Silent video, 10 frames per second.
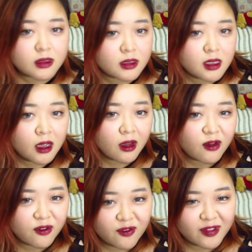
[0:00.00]

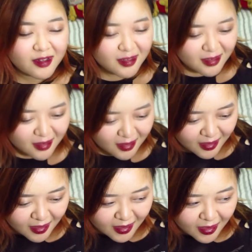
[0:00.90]
stuff
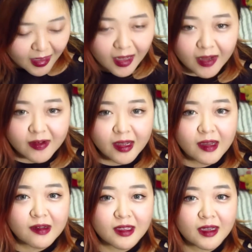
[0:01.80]
how
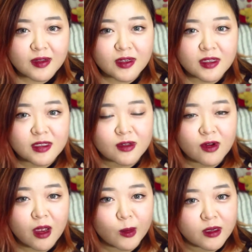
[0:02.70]
how how do you
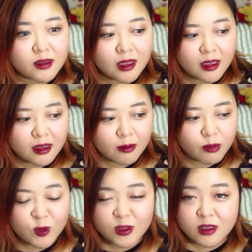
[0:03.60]
describe it? Like
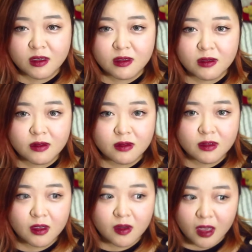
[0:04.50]
musical,
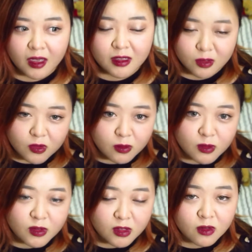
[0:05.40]
not high school
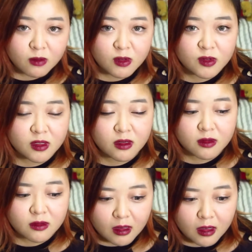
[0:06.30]
musical
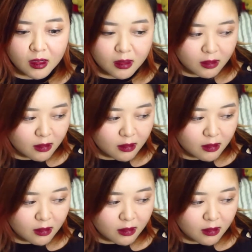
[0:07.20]
musical. Like